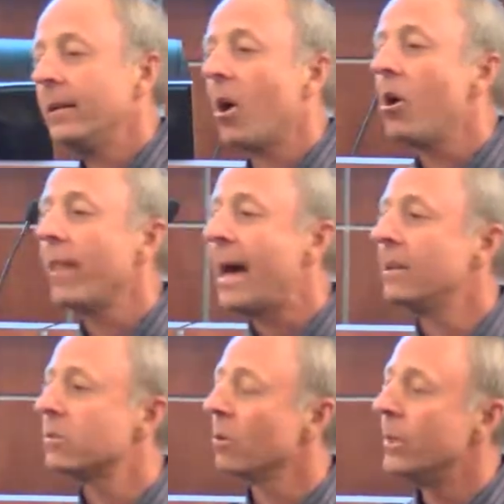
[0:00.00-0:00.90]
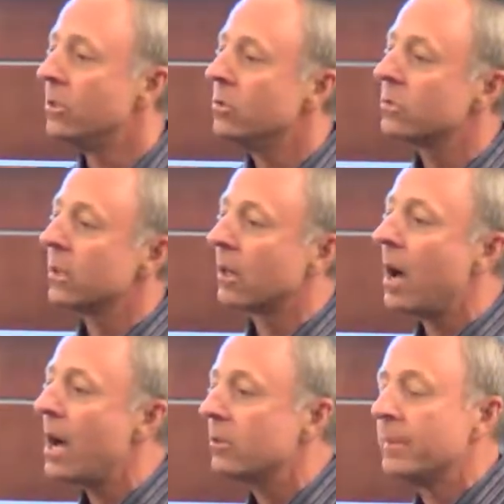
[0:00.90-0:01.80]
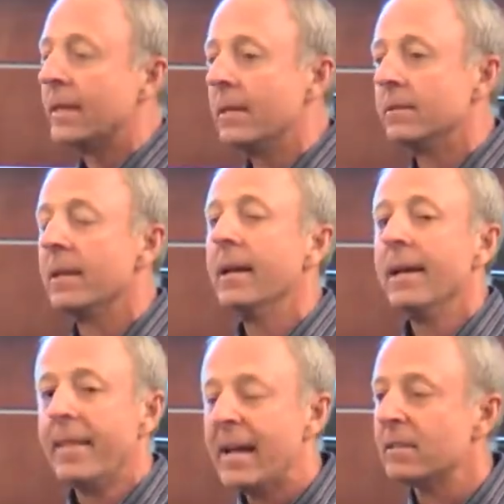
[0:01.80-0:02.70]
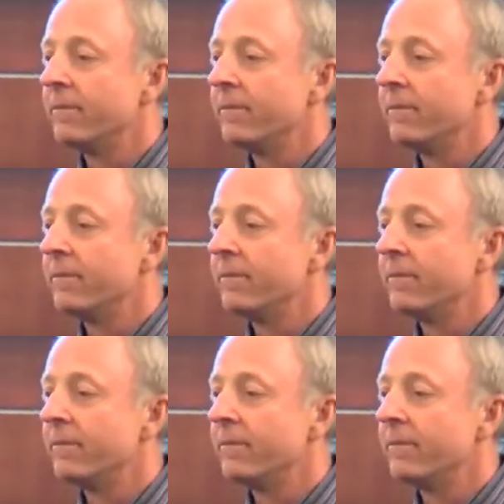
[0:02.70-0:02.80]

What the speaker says: And all that is to reduce the cost, because that's